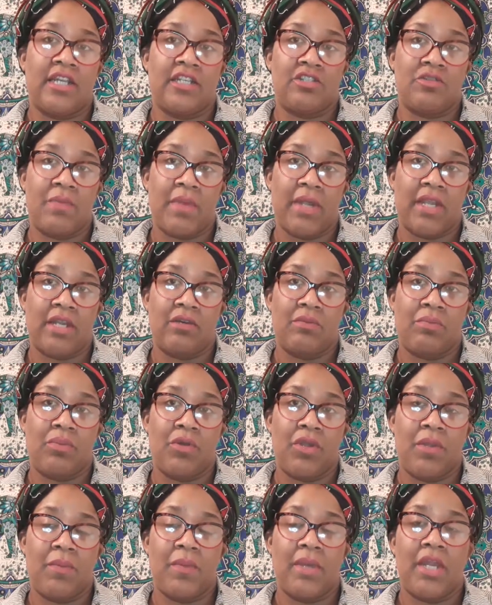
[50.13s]
make an
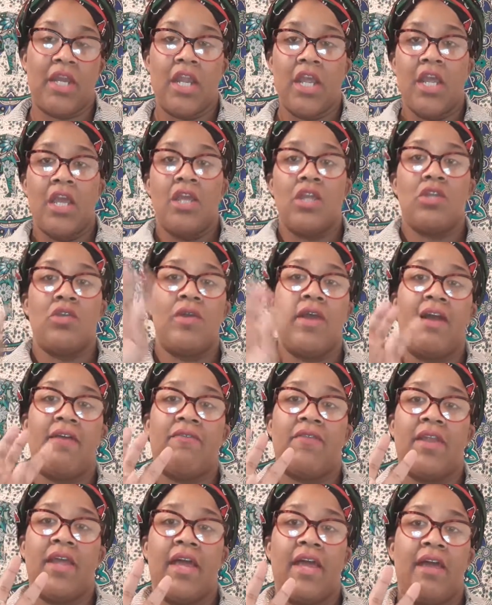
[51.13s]
appointment. You
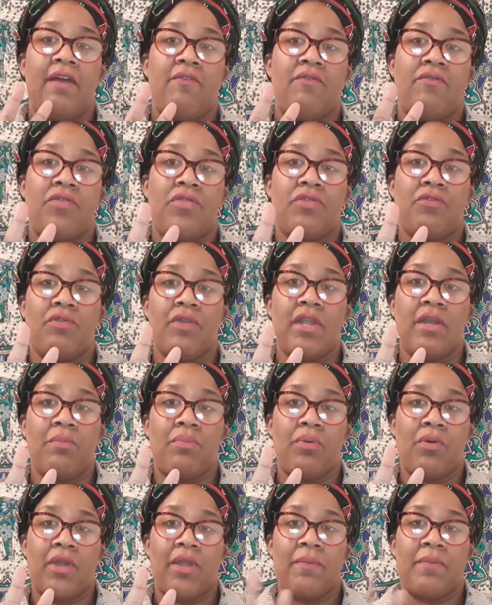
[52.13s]
have to have 3
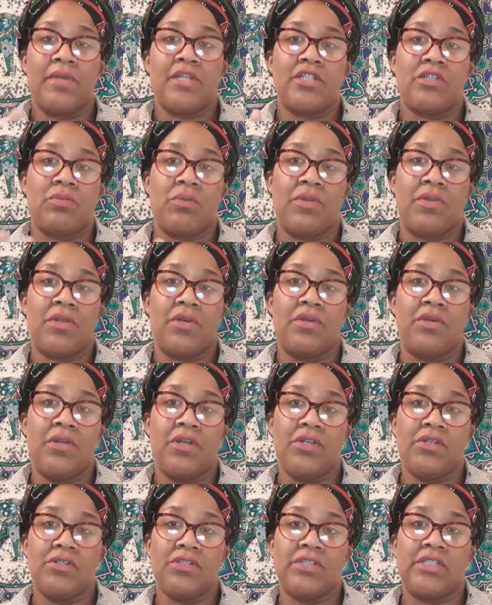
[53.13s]
appointments with a
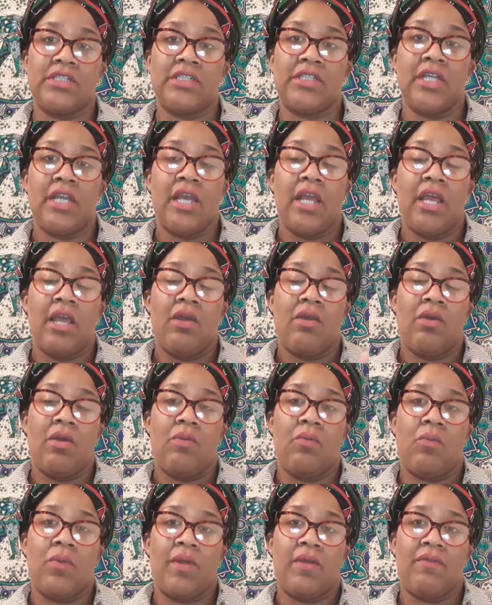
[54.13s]
nurse,
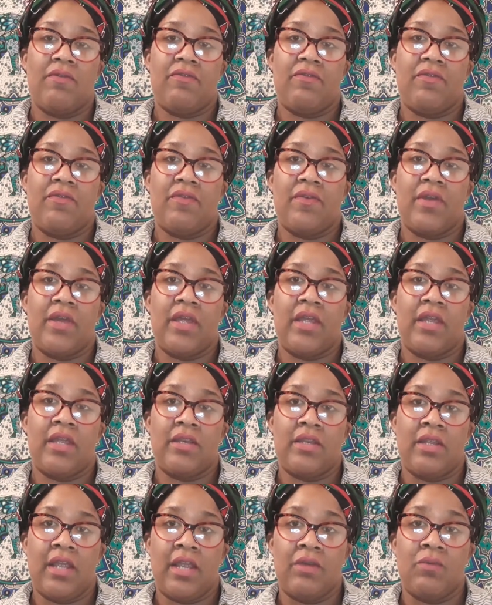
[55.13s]
with
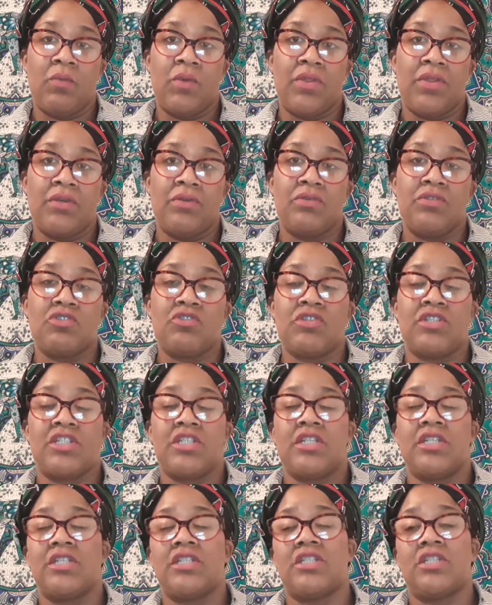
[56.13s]
a
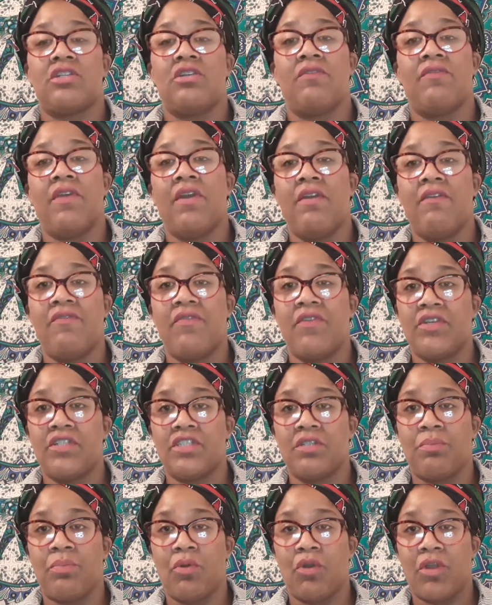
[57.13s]
nutritionist. Your very
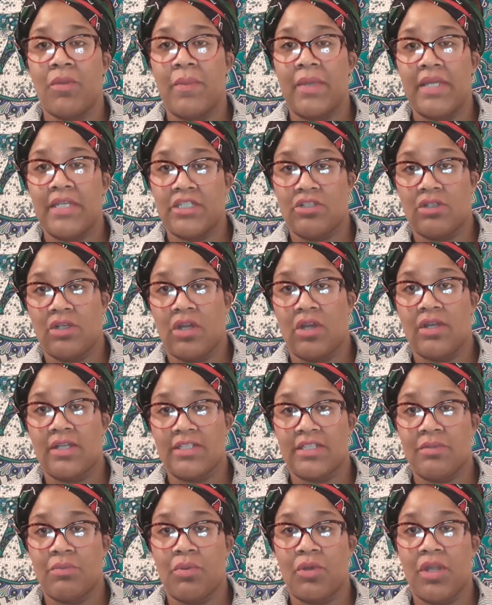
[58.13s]
first appointment is your
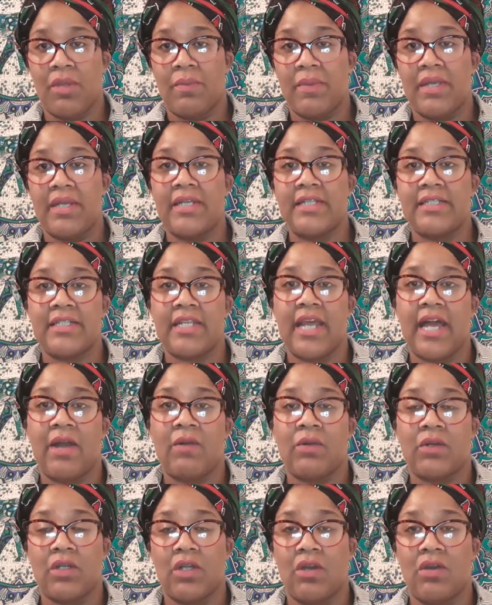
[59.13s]
longest appointment. It's an
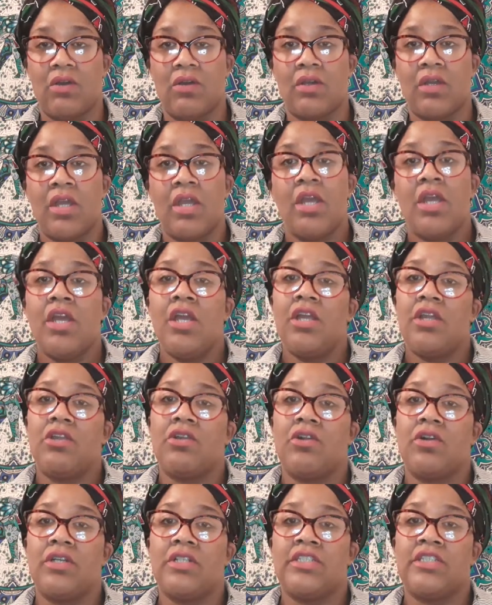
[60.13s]
hour long.
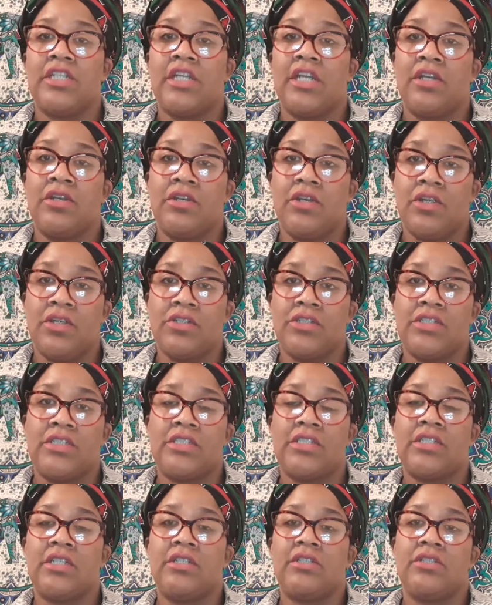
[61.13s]
You're going to see a
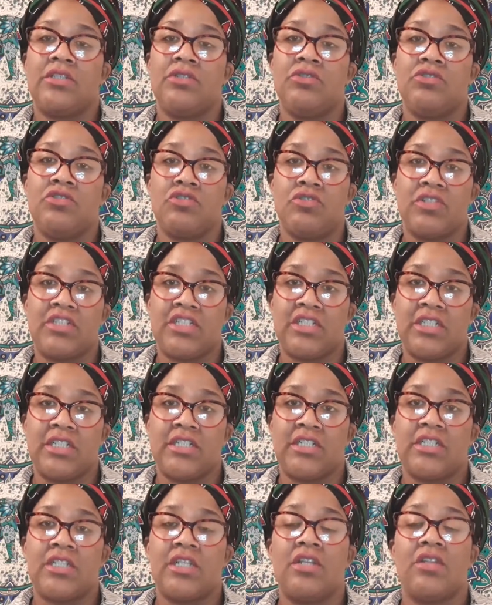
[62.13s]
nurse, the
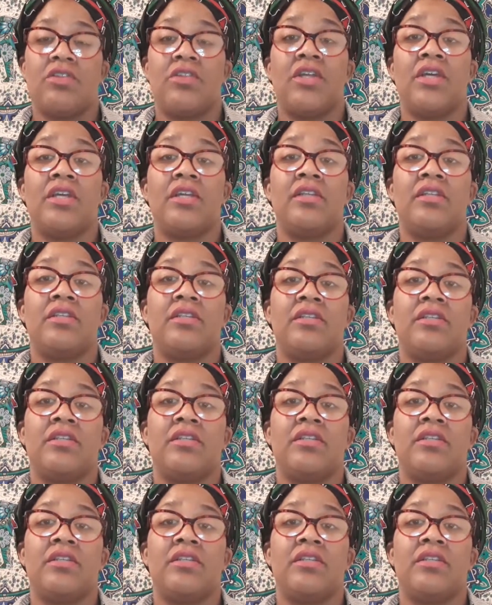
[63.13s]
nutritionist, the